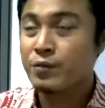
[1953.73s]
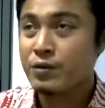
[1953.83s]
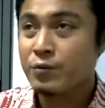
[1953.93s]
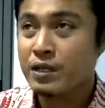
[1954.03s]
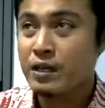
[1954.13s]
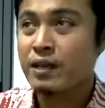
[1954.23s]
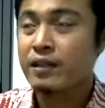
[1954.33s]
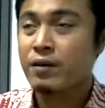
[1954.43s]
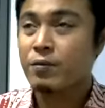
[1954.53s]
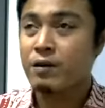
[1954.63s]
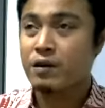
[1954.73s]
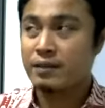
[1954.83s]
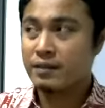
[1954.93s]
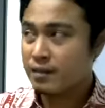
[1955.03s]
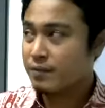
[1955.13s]
when we have our
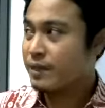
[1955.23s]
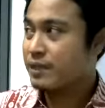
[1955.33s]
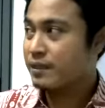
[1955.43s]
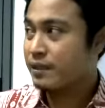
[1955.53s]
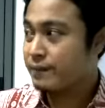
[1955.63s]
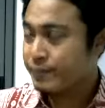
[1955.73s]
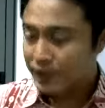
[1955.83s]
third meeting,